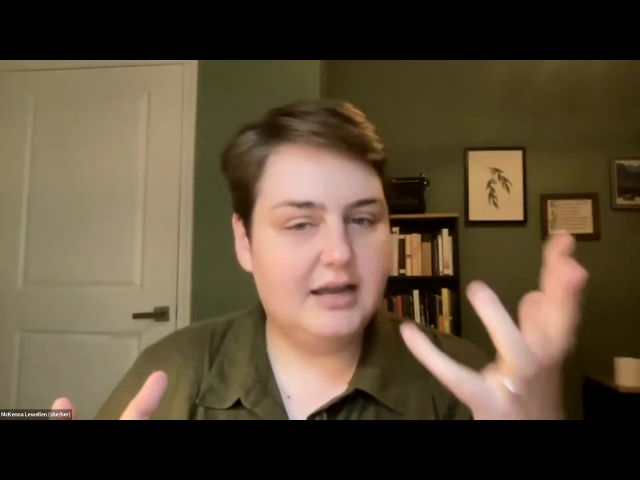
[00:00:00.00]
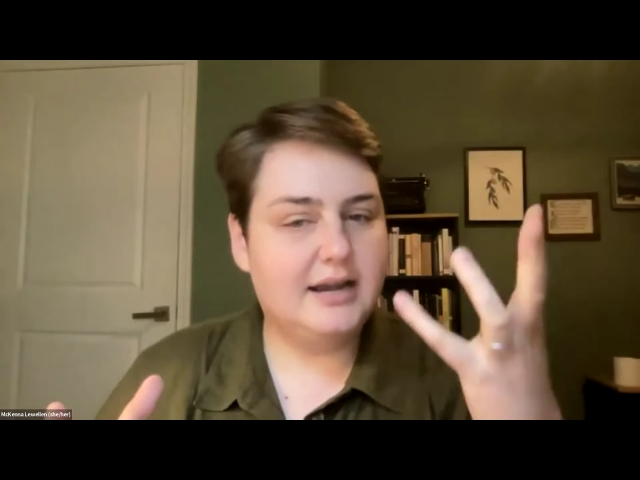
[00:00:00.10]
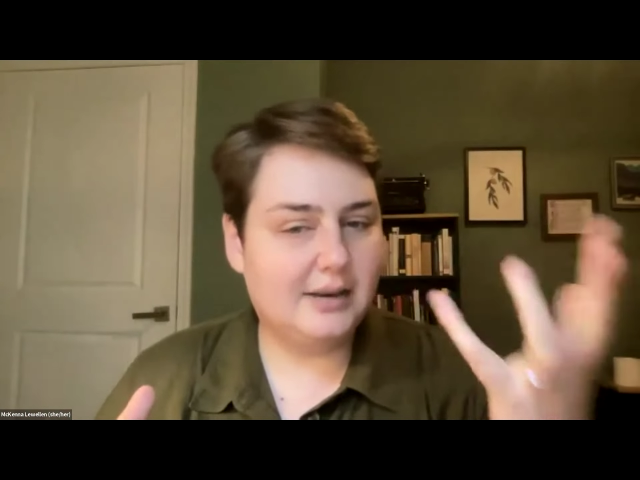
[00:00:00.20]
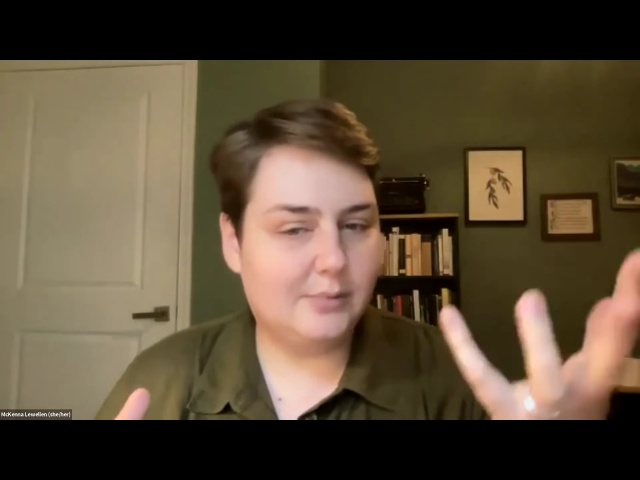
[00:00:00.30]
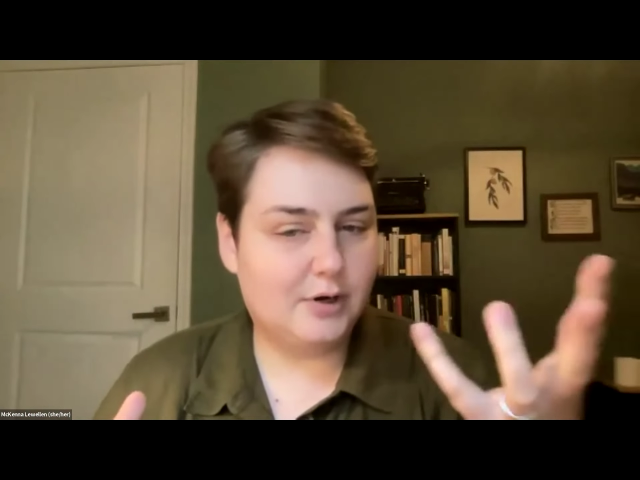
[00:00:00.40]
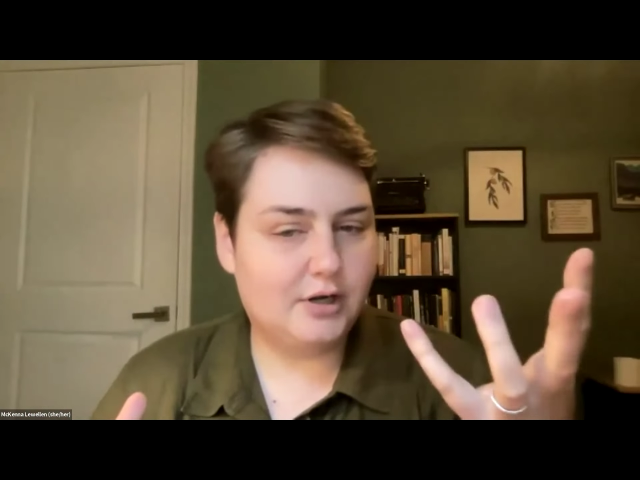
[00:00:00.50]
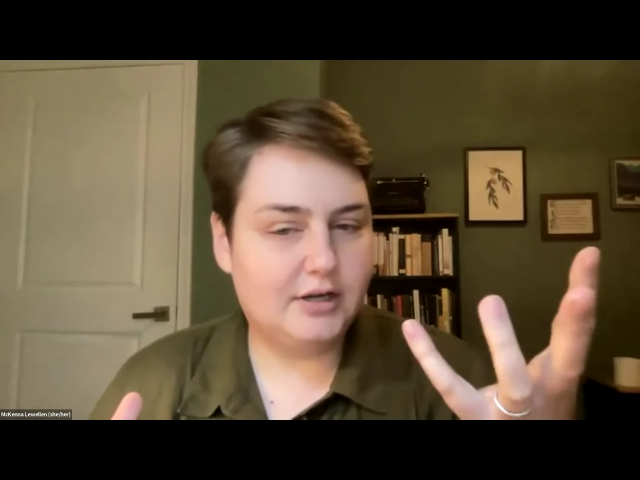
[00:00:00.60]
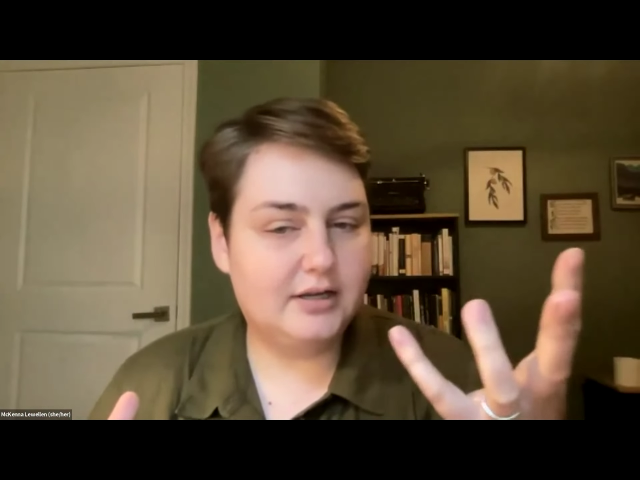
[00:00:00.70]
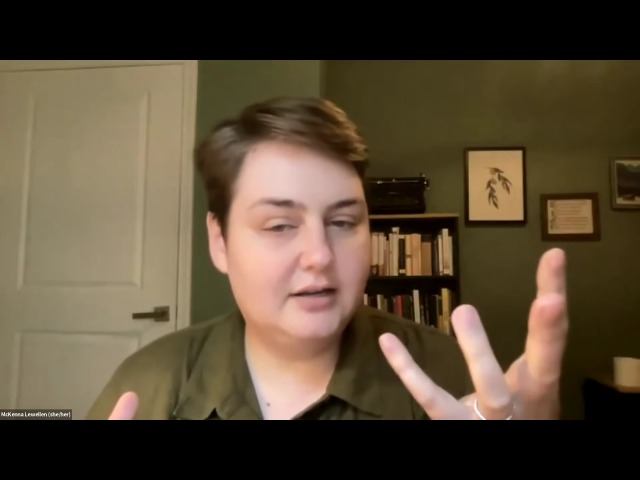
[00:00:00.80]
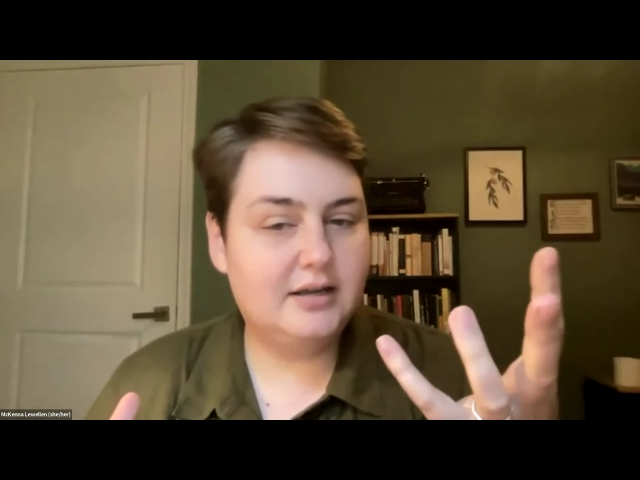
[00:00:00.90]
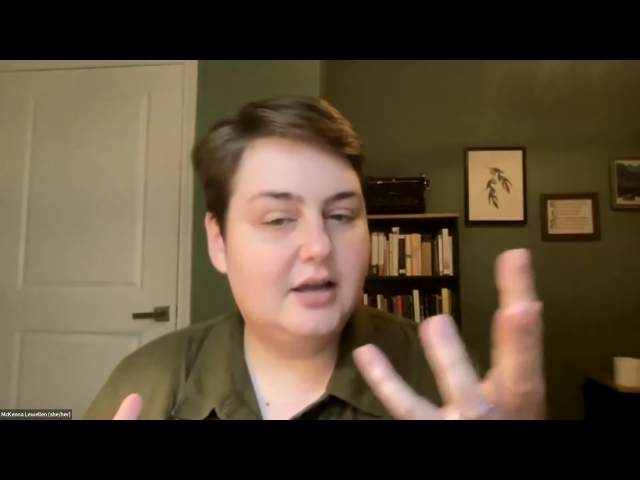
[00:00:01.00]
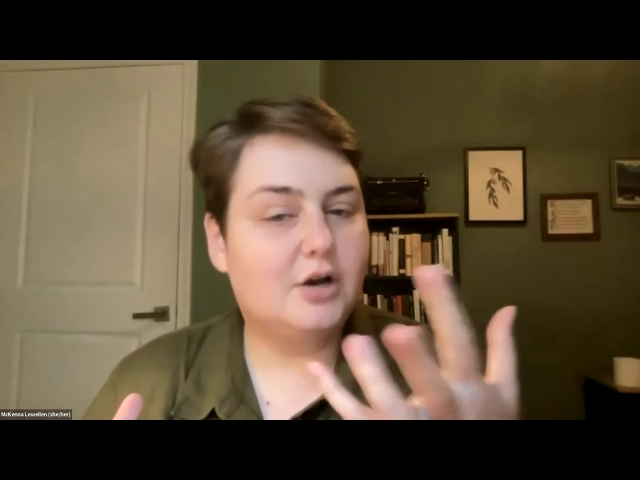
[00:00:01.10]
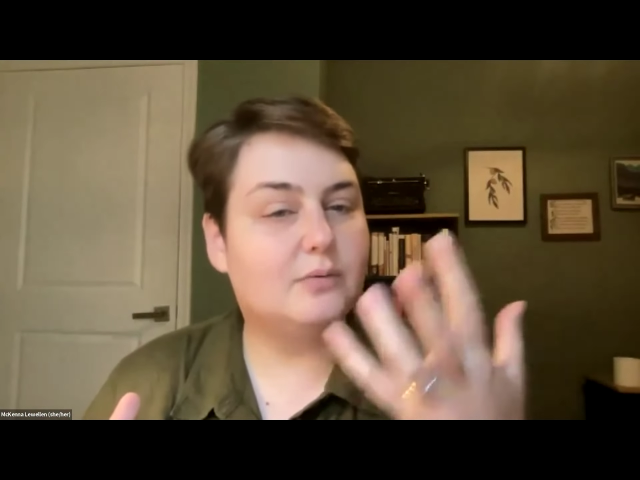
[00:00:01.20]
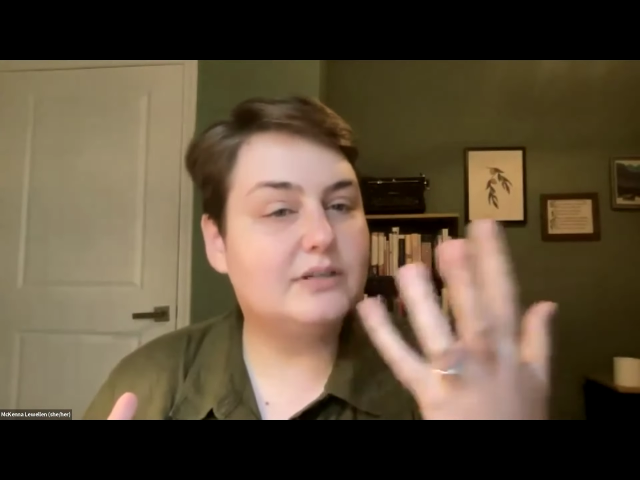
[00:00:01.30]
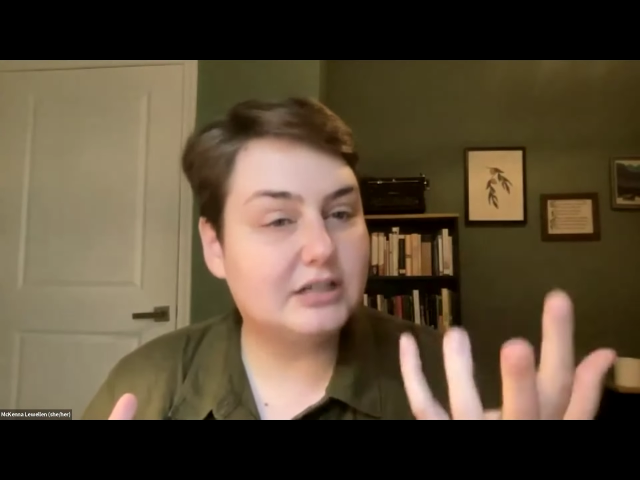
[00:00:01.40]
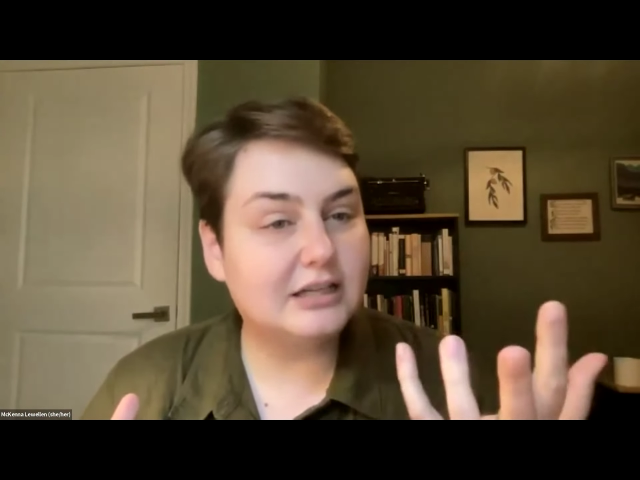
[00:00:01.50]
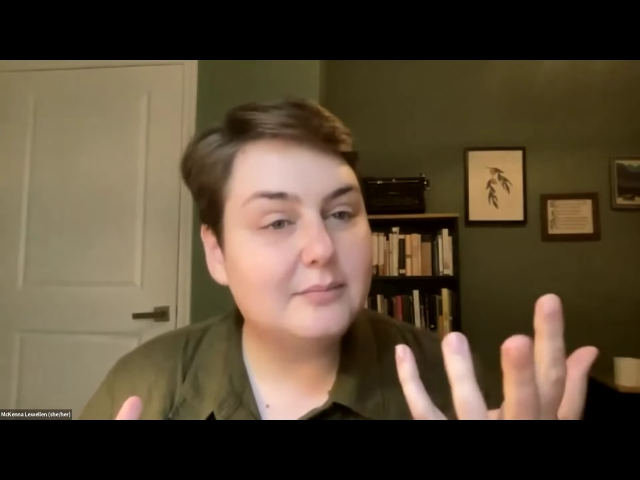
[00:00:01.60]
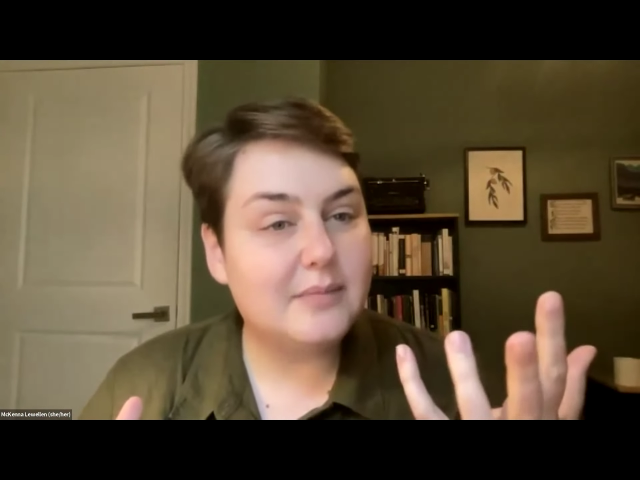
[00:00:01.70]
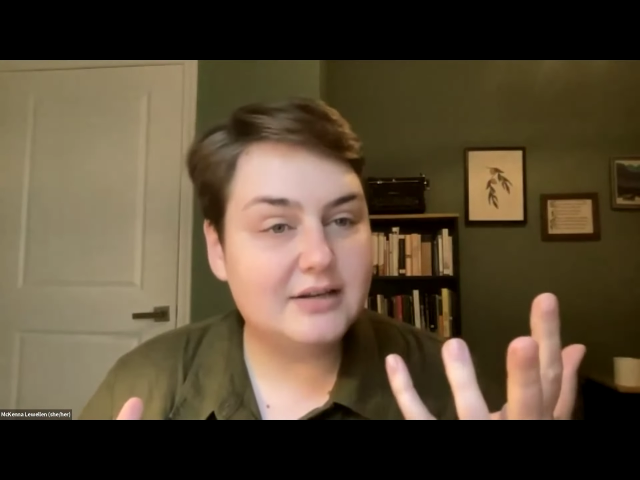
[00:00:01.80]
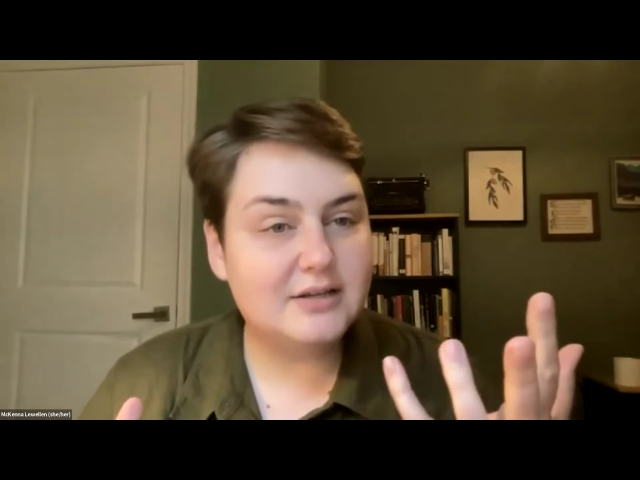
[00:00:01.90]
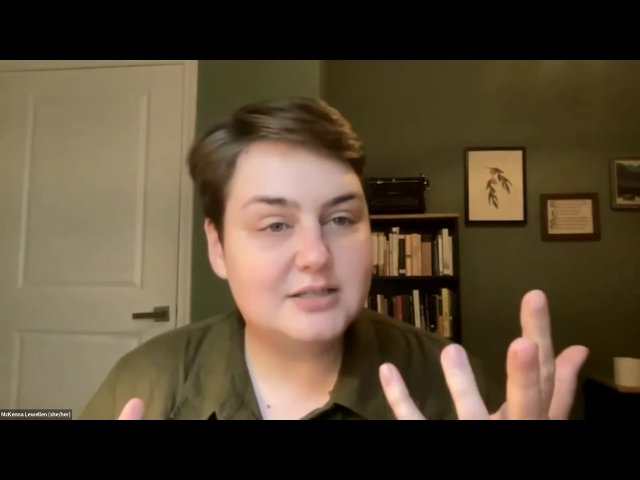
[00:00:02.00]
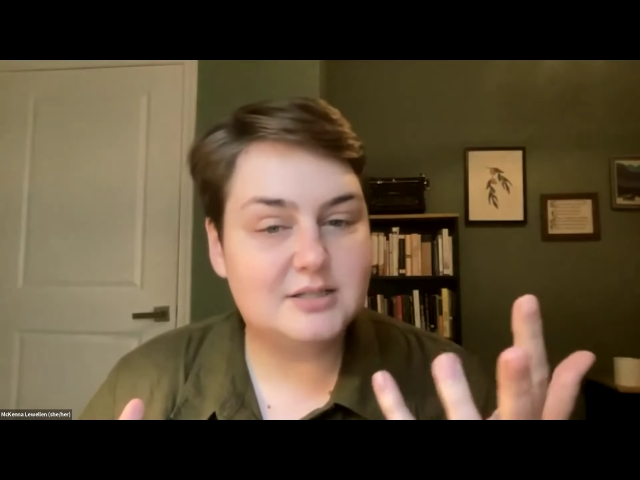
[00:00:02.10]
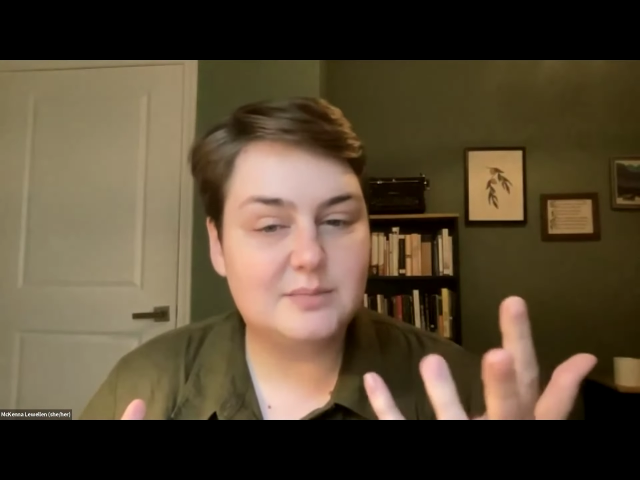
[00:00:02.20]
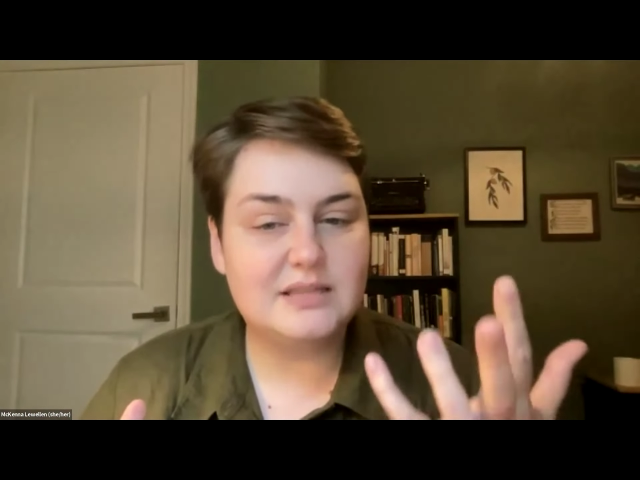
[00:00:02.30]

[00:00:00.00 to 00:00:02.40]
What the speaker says: a neighborhood originally meant to